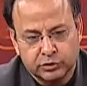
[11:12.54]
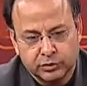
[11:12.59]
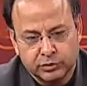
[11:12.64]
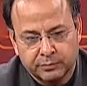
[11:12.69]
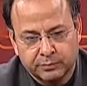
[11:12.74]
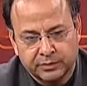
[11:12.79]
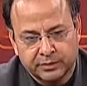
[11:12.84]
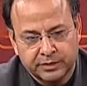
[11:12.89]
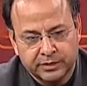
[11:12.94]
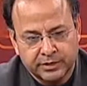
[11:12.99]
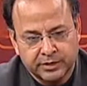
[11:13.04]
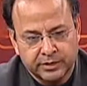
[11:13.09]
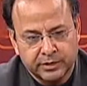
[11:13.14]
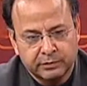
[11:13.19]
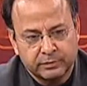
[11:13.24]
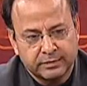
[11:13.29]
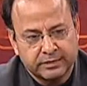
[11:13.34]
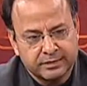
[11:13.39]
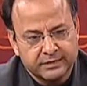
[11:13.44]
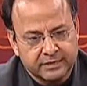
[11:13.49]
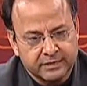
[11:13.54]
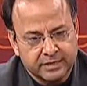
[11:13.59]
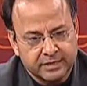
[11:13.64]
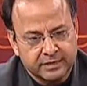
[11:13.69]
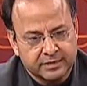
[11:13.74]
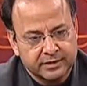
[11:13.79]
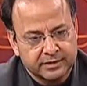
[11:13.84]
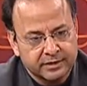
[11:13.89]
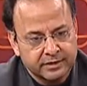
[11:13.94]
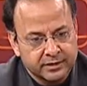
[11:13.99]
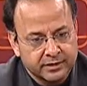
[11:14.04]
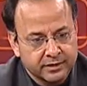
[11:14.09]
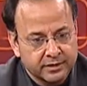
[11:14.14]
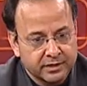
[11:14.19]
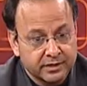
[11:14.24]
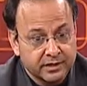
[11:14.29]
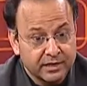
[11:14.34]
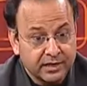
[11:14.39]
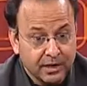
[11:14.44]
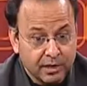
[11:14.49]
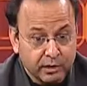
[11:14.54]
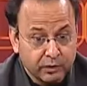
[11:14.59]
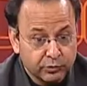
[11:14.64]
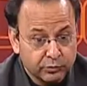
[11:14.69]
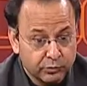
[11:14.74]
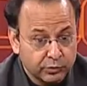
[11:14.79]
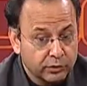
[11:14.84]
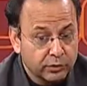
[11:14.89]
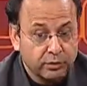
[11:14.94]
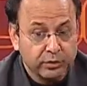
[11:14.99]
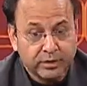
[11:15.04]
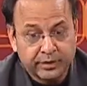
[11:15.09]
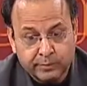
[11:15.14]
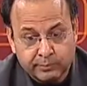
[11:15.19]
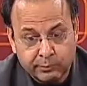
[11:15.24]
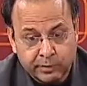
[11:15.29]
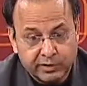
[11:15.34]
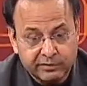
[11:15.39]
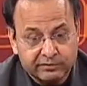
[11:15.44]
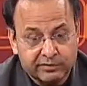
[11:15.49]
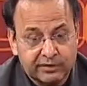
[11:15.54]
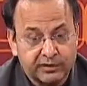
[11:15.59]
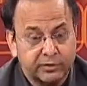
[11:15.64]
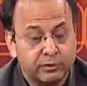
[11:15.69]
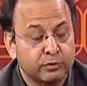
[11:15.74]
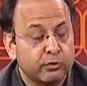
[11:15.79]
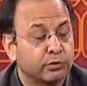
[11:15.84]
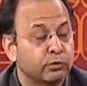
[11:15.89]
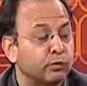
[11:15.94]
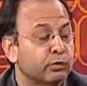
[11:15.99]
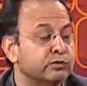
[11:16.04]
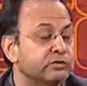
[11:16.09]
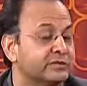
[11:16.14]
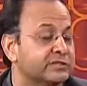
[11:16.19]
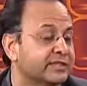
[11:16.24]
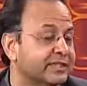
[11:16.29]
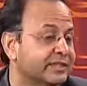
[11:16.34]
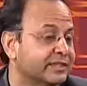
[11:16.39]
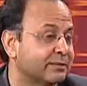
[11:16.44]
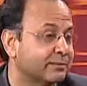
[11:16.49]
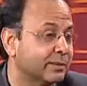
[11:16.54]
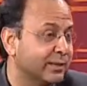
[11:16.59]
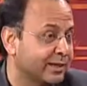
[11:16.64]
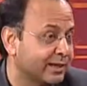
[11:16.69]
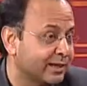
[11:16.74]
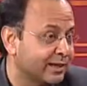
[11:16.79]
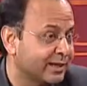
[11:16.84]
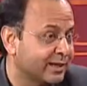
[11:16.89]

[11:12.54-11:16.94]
the community, you understand now. You're not at a point where you don't know who's Vijayanti Mala.